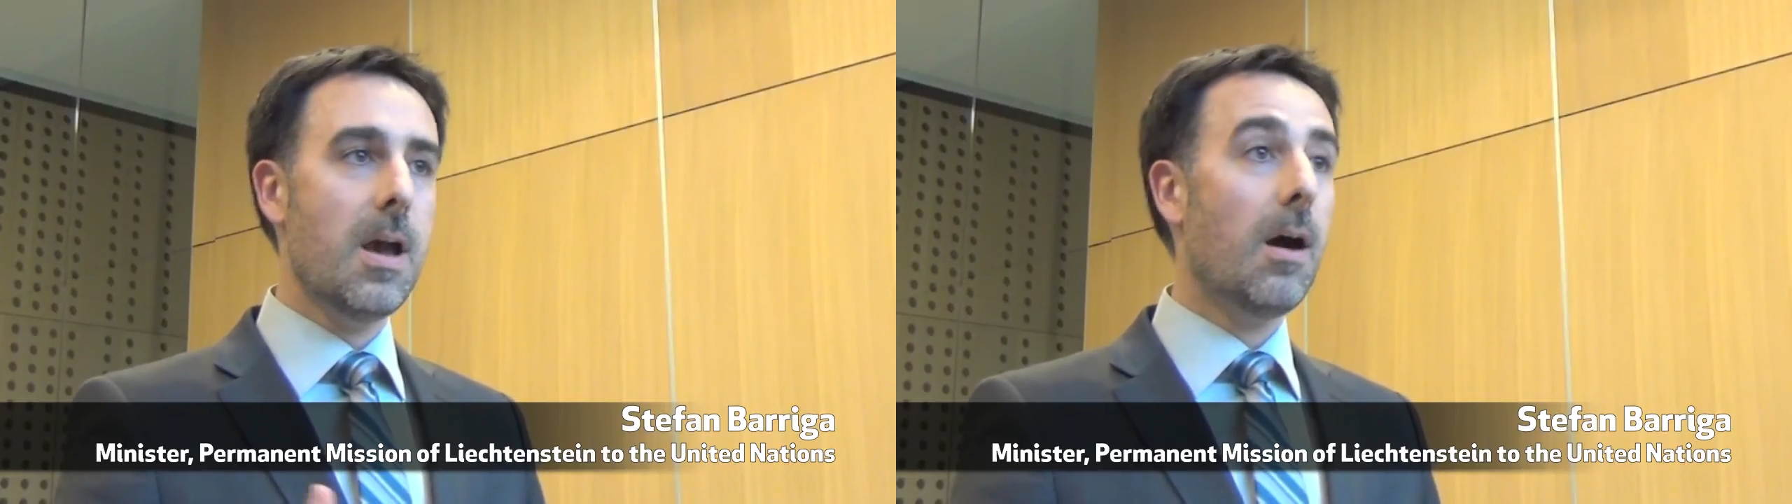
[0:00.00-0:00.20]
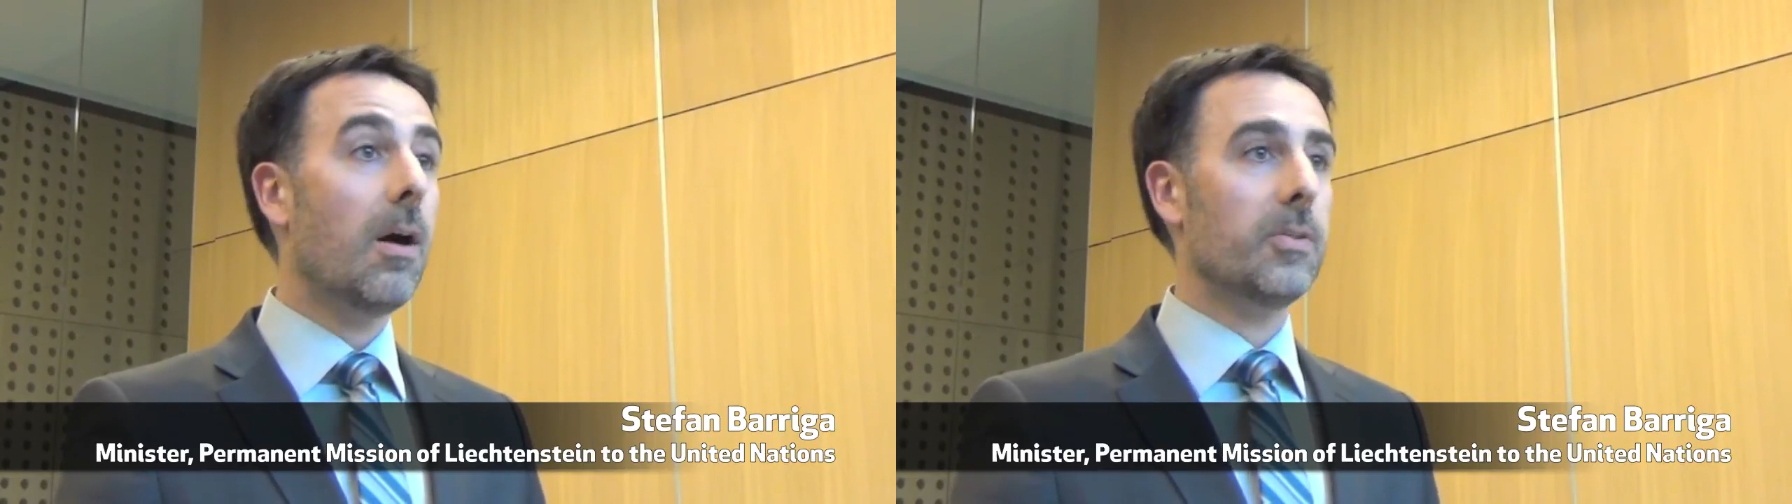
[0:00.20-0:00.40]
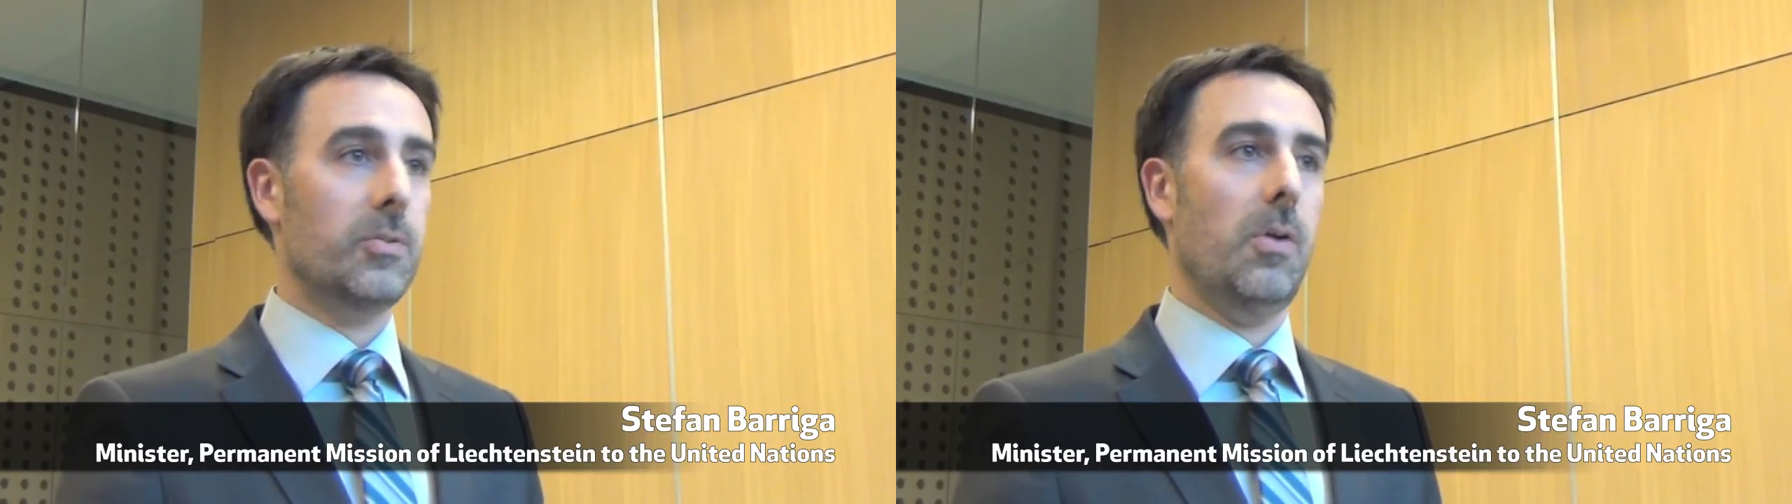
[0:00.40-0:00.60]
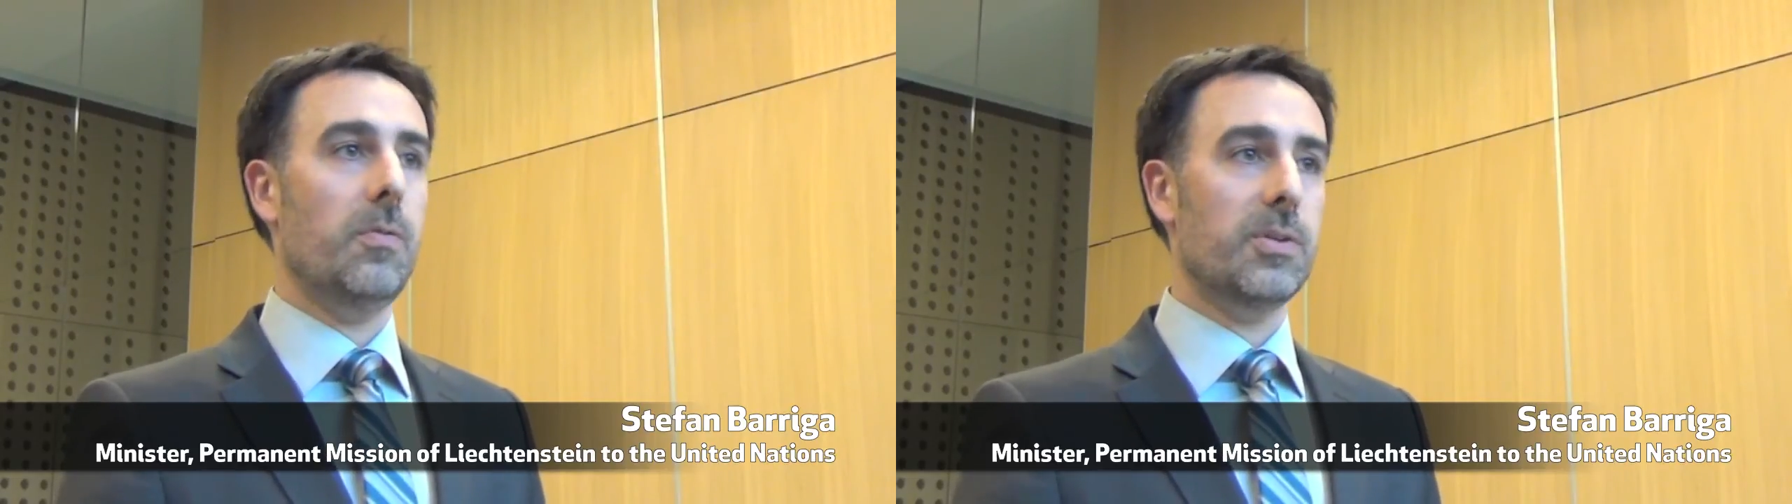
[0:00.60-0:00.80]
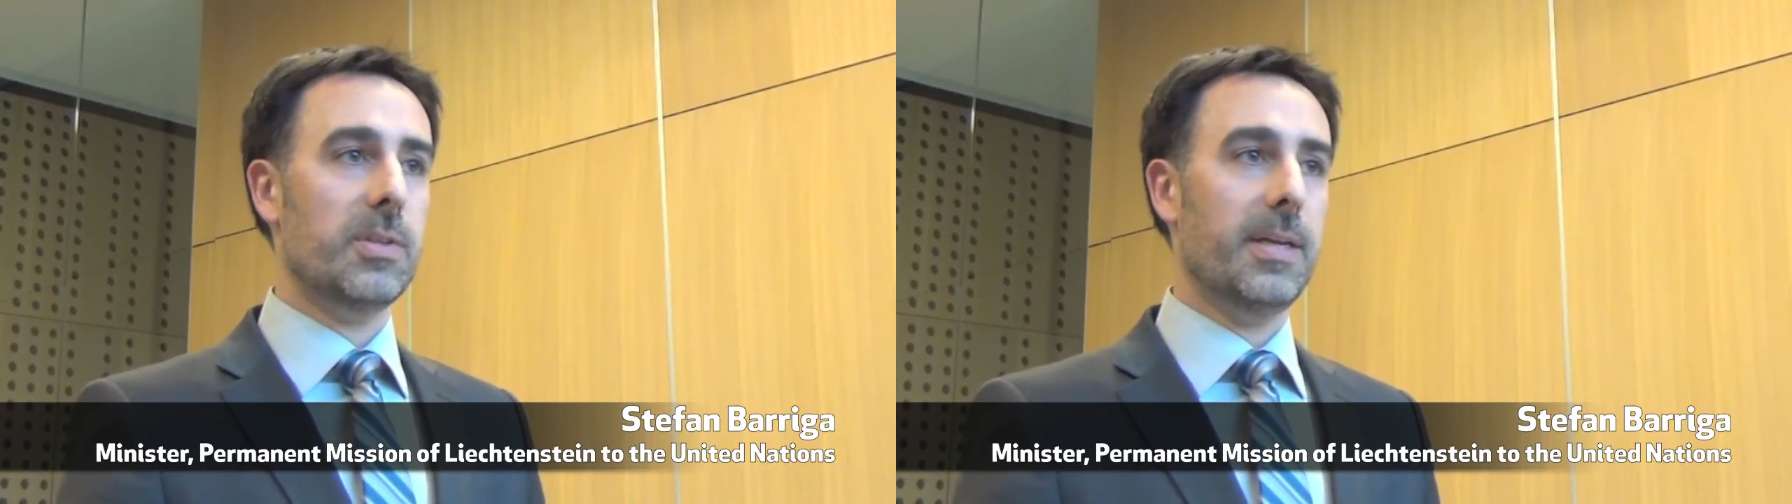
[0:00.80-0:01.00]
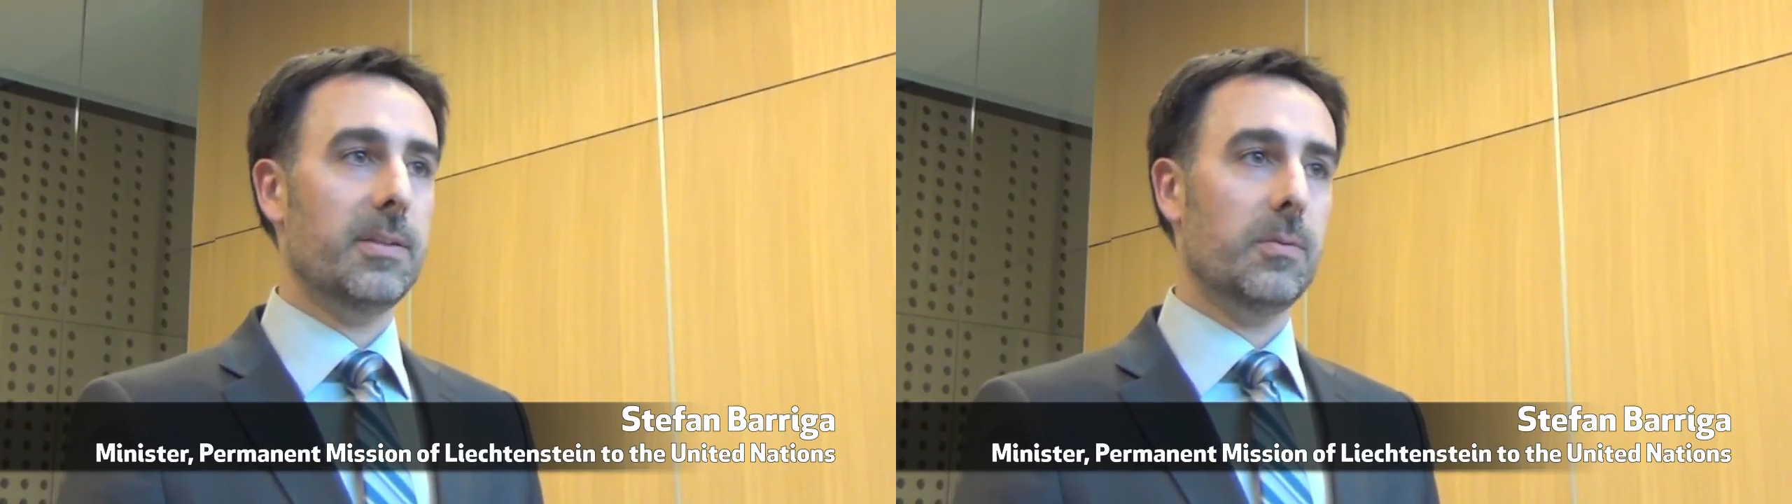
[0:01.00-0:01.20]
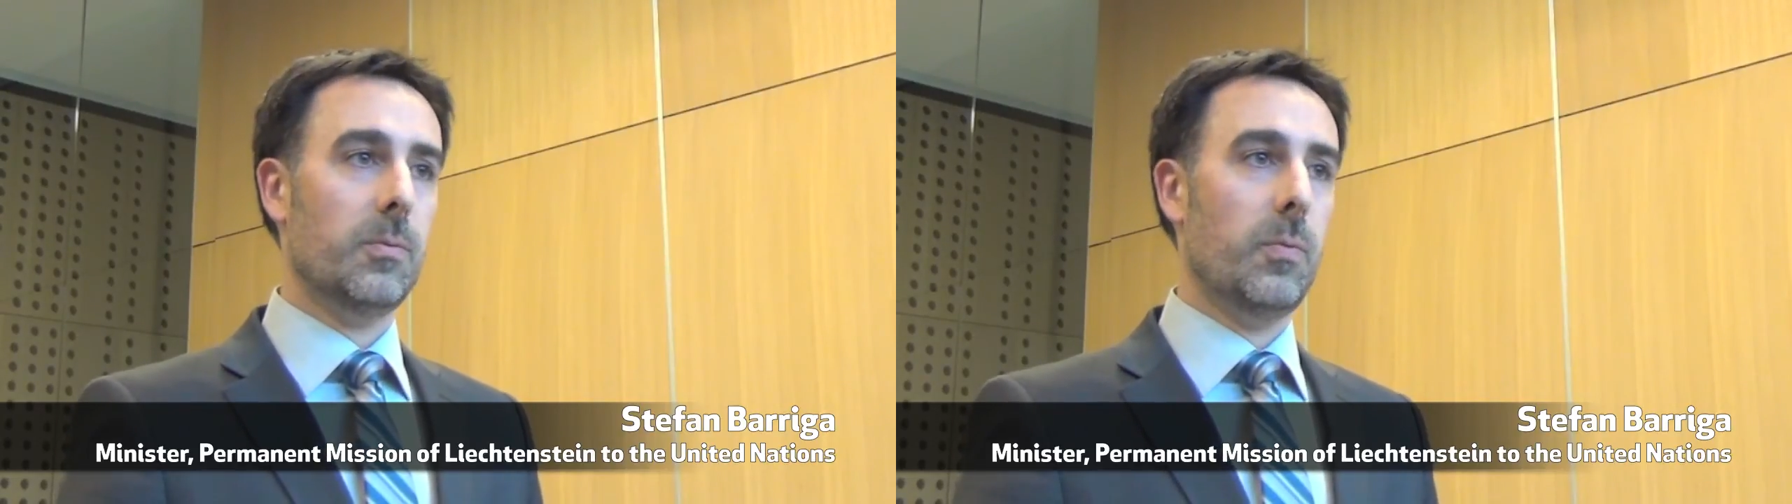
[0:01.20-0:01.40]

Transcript: hard to overstate